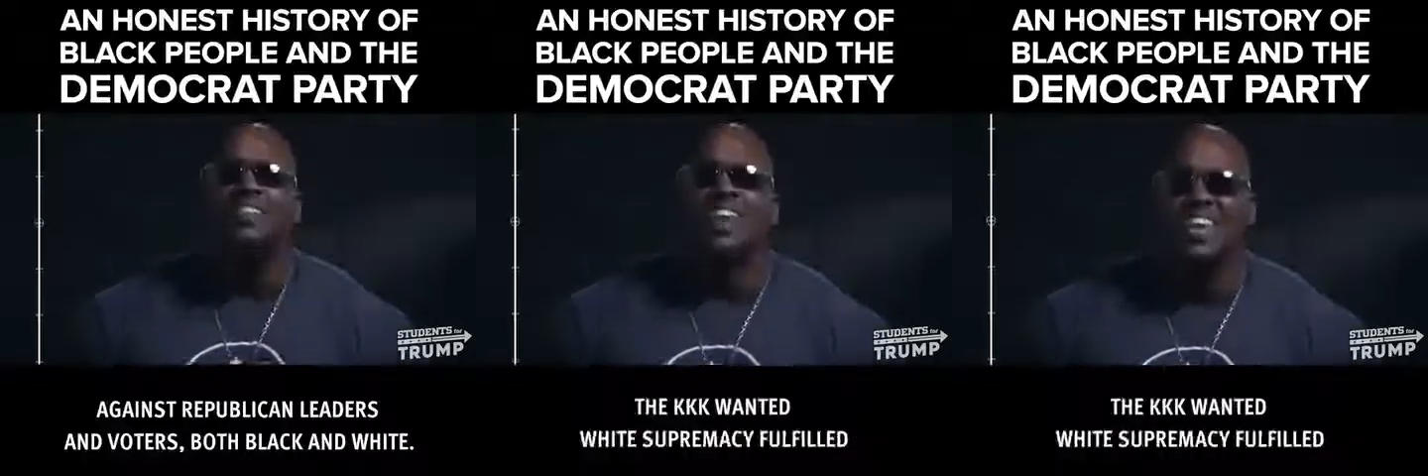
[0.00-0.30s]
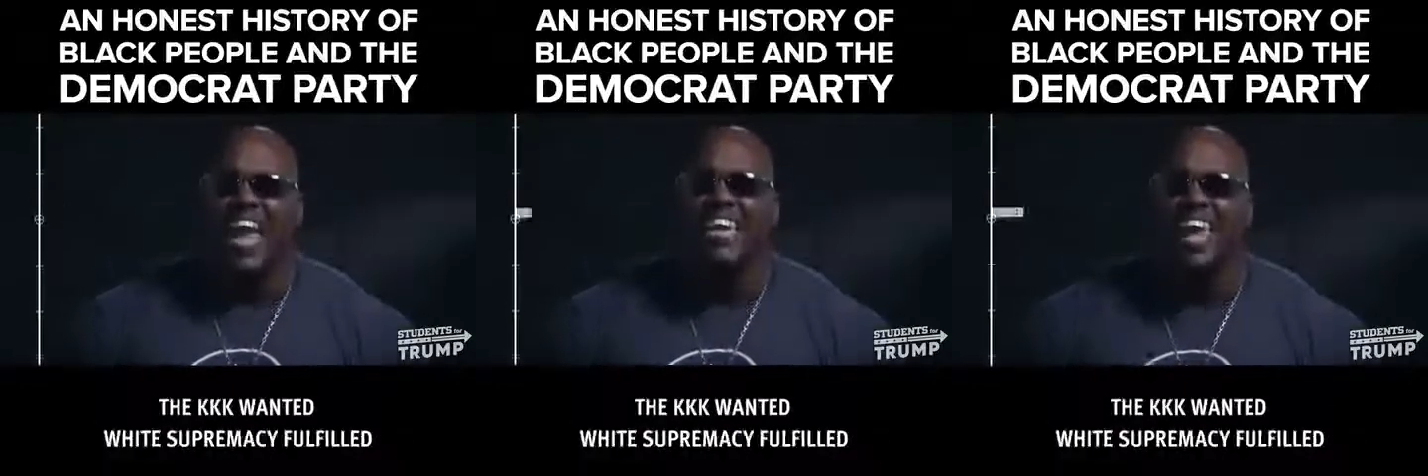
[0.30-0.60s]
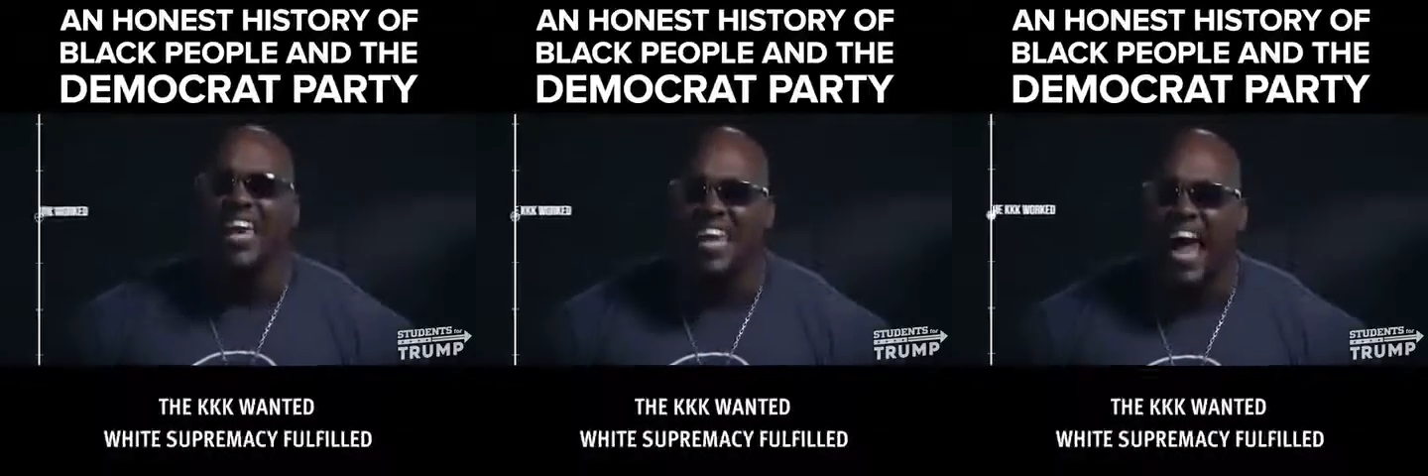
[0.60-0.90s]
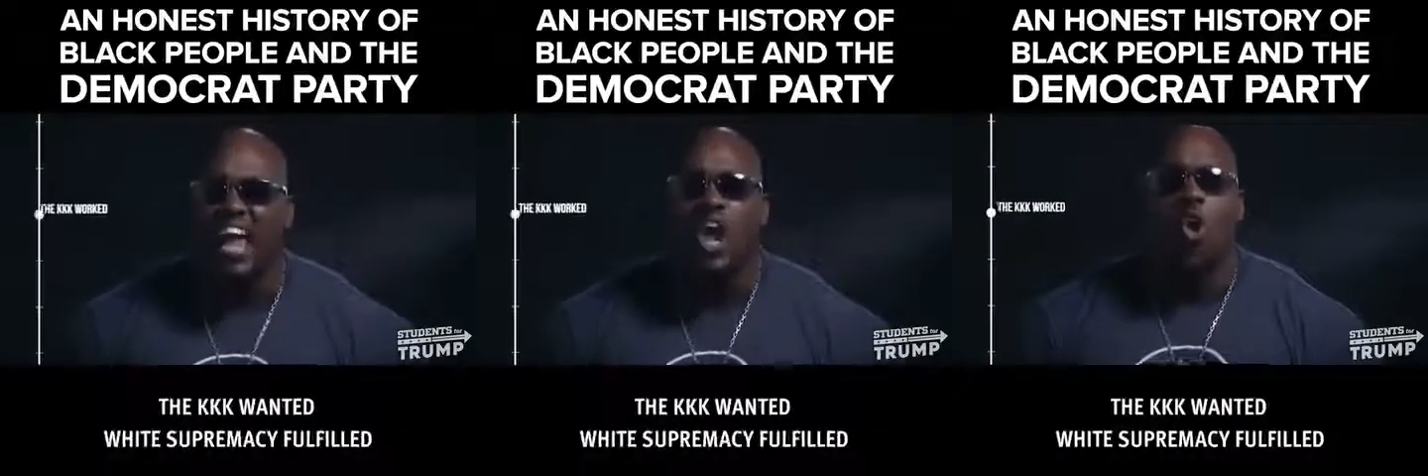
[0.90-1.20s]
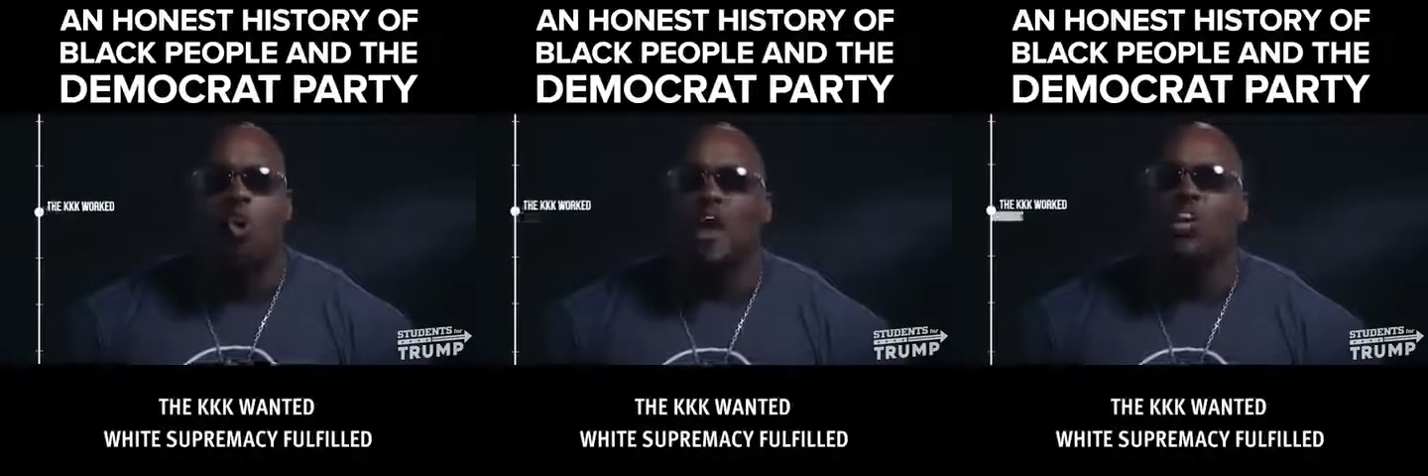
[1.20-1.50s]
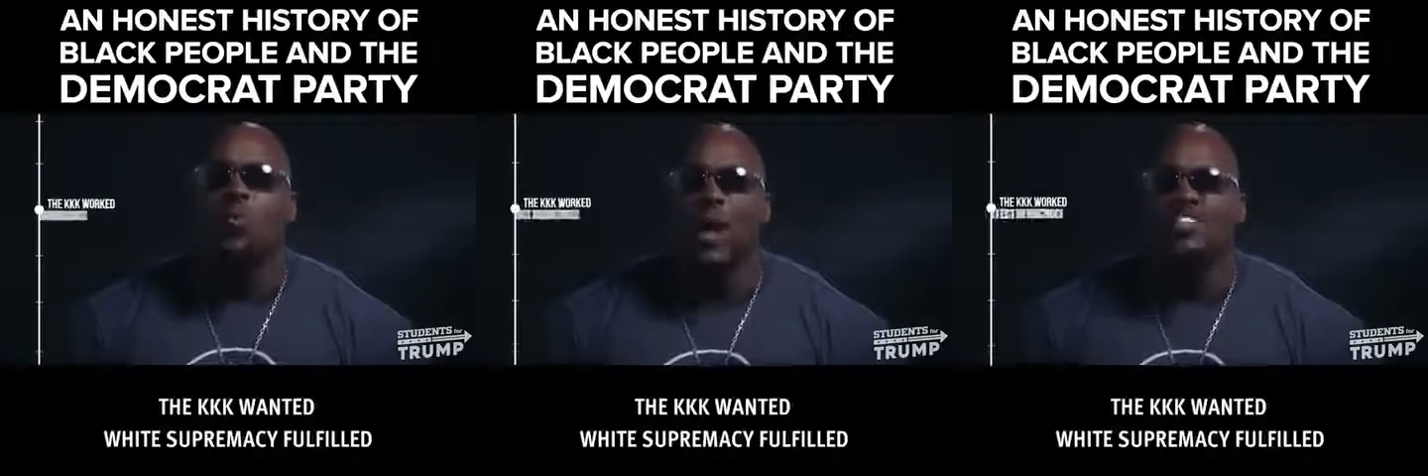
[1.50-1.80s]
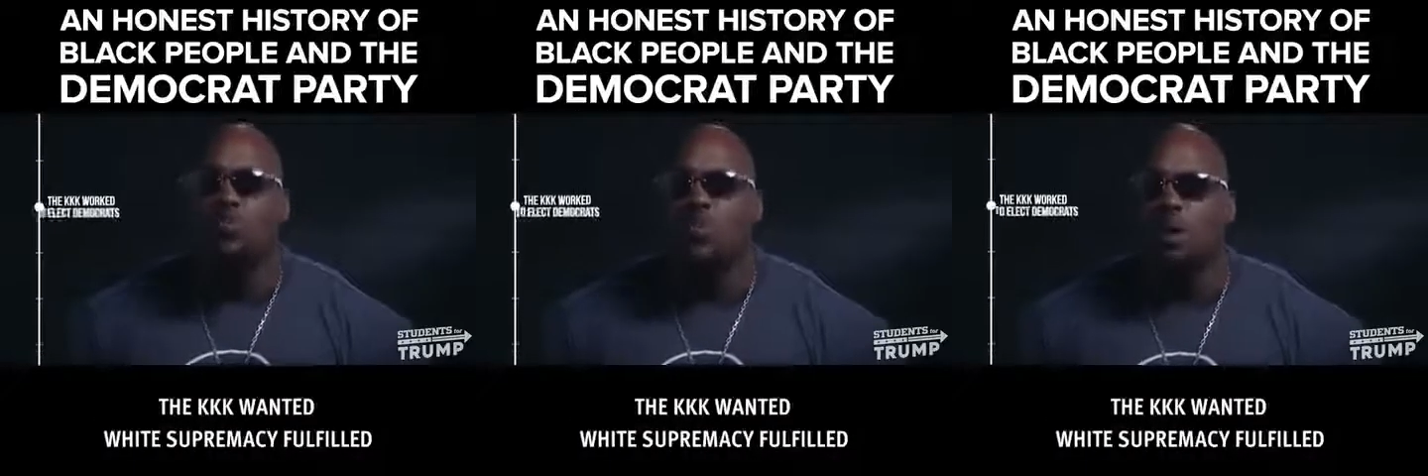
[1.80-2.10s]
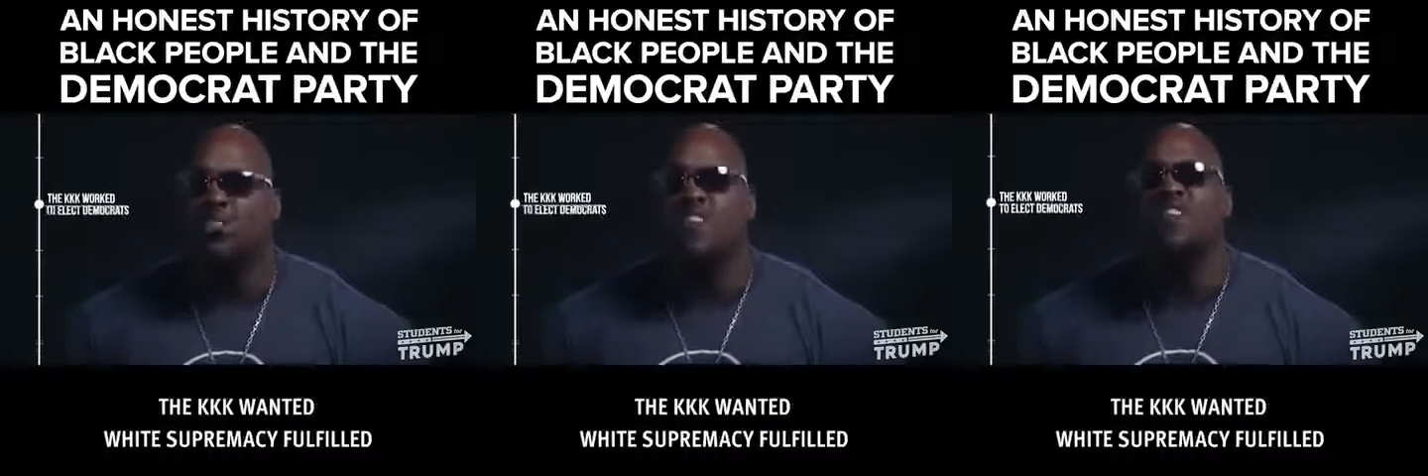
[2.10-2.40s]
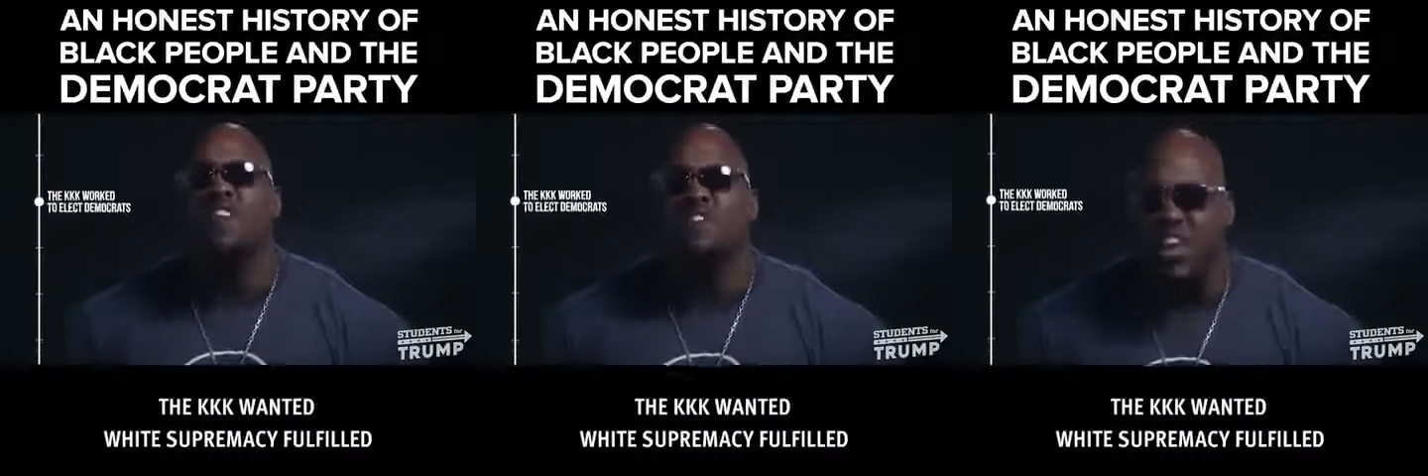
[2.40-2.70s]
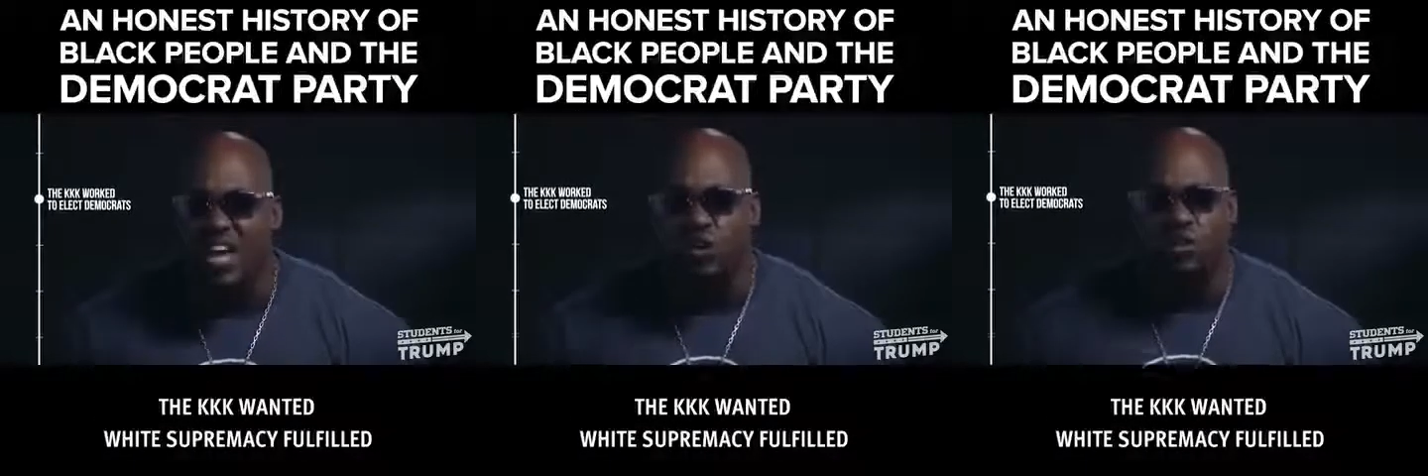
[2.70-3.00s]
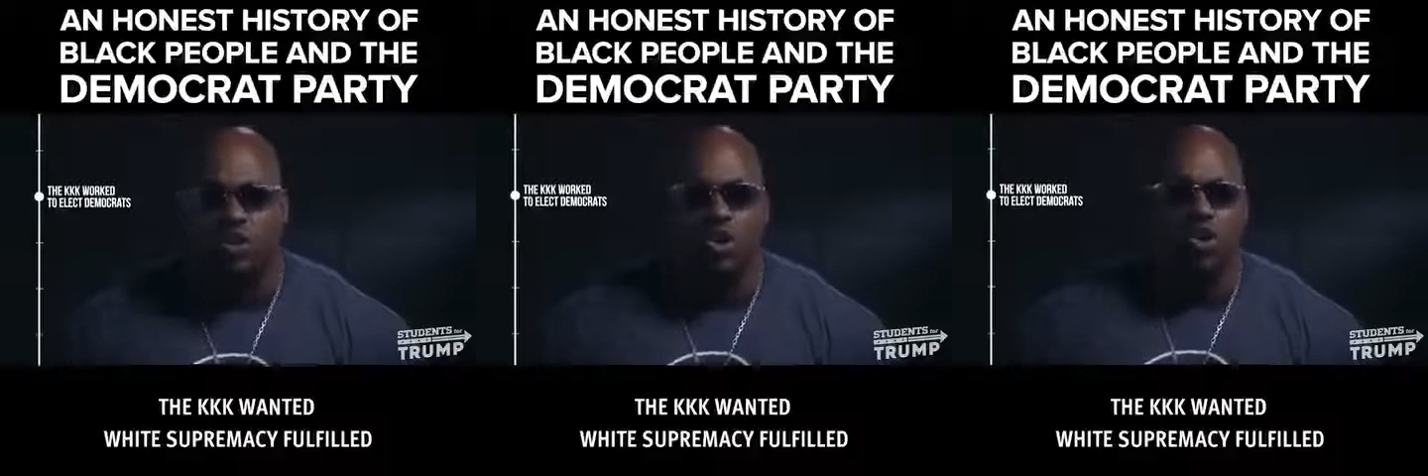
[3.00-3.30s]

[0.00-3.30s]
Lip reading: The KKK wanted white supremacy fulfilled